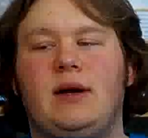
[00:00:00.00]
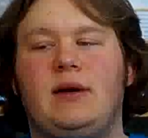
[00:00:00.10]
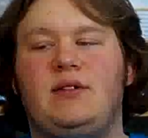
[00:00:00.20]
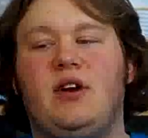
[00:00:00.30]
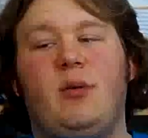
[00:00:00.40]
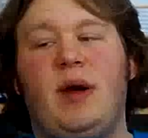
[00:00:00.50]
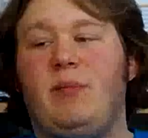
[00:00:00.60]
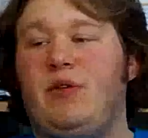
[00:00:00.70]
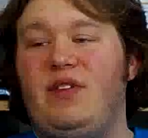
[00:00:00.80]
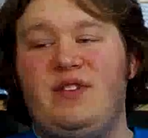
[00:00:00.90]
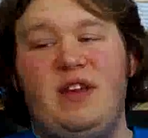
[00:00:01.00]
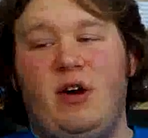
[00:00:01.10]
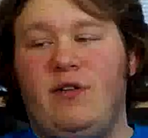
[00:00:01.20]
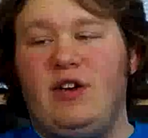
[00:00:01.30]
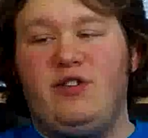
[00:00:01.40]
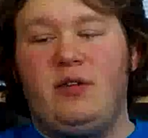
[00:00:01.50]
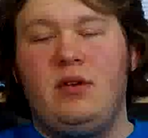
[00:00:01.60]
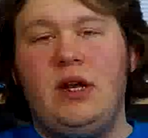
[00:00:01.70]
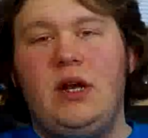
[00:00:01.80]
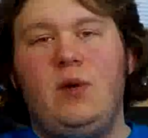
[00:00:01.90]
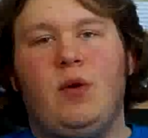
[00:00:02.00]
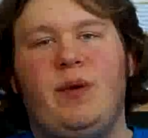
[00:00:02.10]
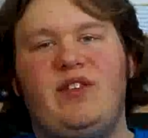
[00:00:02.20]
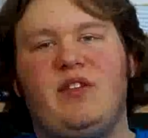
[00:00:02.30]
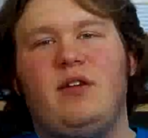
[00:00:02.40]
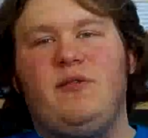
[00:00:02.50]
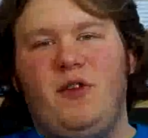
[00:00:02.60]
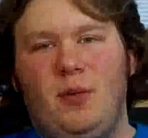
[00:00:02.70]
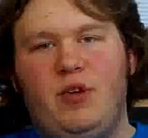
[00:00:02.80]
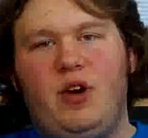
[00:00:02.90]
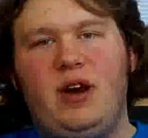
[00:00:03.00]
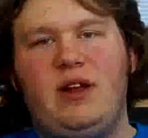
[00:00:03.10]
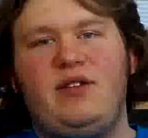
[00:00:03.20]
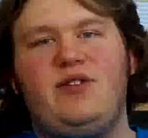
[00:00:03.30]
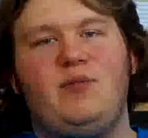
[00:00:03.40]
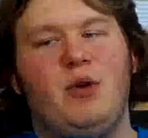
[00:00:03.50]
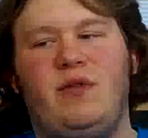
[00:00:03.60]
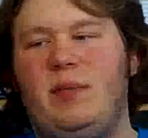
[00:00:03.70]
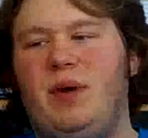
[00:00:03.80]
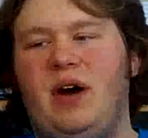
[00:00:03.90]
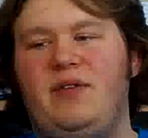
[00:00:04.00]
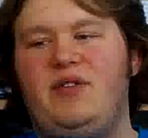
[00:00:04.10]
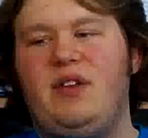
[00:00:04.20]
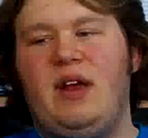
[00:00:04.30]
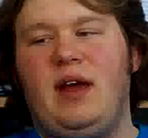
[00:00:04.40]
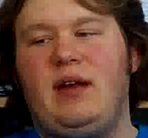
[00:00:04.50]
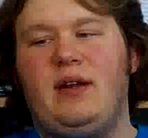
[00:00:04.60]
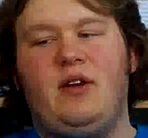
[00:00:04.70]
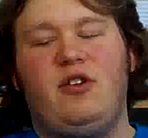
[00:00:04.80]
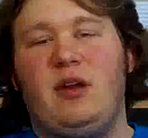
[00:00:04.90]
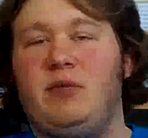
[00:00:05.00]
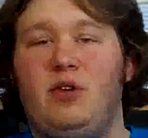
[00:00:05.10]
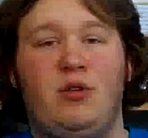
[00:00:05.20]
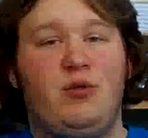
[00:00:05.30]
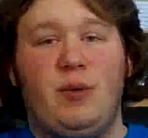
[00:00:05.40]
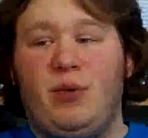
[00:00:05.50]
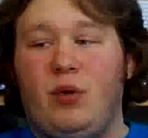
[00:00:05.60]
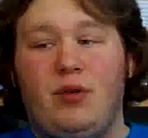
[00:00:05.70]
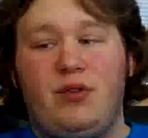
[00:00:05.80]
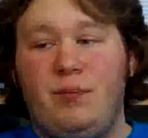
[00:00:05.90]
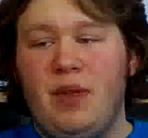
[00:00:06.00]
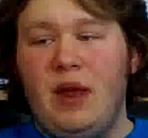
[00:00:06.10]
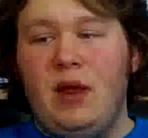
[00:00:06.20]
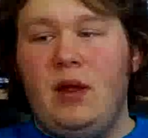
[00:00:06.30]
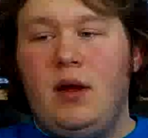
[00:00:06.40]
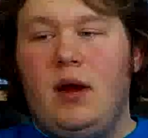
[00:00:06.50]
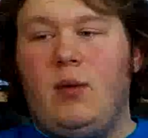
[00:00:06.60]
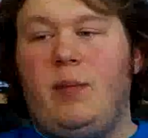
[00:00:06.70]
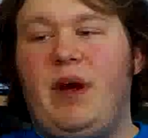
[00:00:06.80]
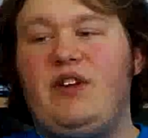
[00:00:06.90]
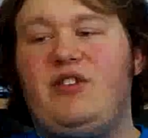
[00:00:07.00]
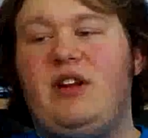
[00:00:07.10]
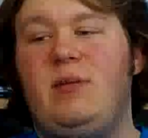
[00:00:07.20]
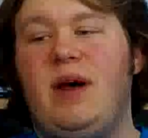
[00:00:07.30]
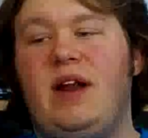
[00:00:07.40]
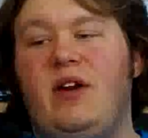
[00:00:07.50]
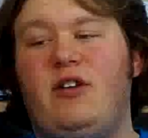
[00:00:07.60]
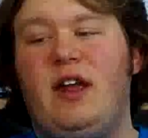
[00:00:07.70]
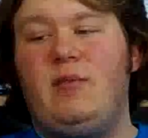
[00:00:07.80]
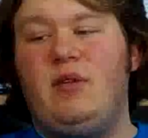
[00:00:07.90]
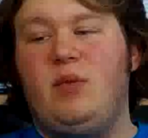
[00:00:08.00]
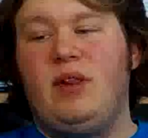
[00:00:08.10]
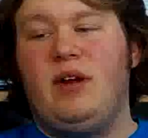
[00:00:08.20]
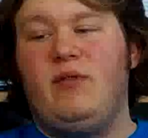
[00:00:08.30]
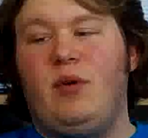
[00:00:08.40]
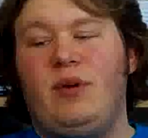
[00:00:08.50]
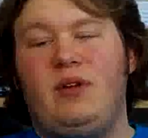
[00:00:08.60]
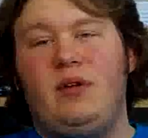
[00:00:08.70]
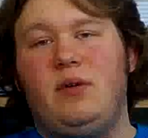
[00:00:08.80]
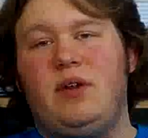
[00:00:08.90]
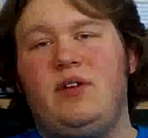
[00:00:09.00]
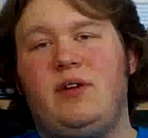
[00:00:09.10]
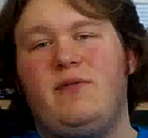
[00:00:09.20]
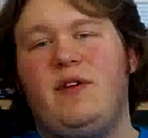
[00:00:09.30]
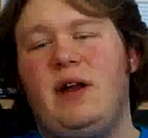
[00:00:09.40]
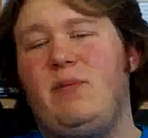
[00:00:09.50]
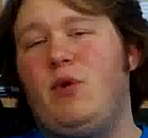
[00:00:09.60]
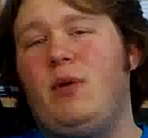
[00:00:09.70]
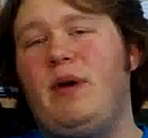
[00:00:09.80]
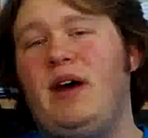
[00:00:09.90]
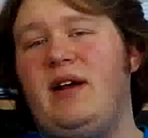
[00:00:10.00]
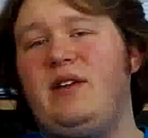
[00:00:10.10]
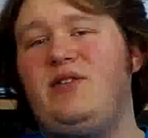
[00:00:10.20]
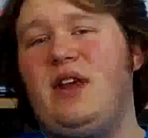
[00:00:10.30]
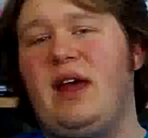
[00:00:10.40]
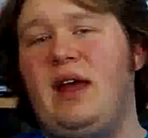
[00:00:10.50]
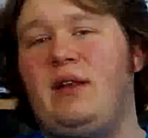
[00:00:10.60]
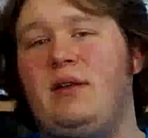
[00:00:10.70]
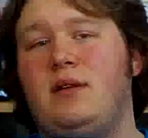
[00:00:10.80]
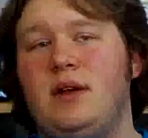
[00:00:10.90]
It's all about movies and television. We're basically film critics, movie buffs, and entertainment news reporters. We're passionate about entertainment, we love what we do, and you can find more about us and